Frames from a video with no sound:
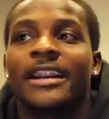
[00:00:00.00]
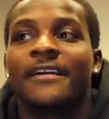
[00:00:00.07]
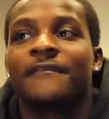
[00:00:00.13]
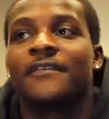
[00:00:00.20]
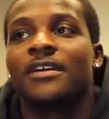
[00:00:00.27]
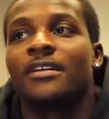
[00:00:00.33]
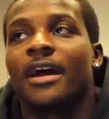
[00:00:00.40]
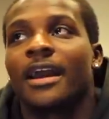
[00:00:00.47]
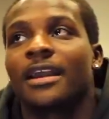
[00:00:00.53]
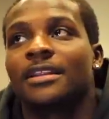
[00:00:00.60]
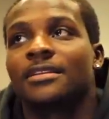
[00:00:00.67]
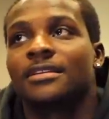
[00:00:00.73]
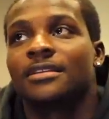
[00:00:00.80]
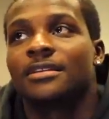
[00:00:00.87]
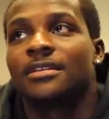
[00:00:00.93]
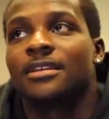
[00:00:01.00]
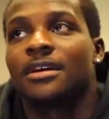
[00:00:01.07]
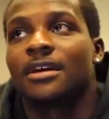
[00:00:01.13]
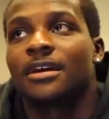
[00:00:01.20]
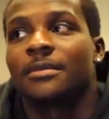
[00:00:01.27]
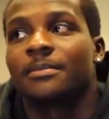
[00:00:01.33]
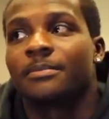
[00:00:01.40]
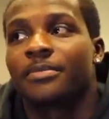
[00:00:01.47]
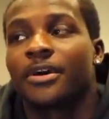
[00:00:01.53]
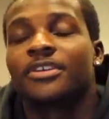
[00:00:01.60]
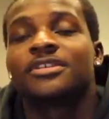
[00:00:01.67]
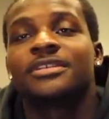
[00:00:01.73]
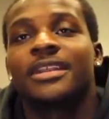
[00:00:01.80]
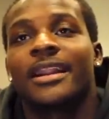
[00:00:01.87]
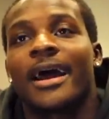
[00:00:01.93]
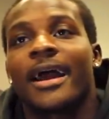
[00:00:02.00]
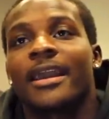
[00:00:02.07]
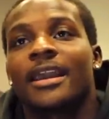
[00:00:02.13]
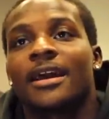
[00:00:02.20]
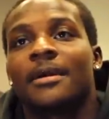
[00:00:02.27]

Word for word: and I felt like the person that I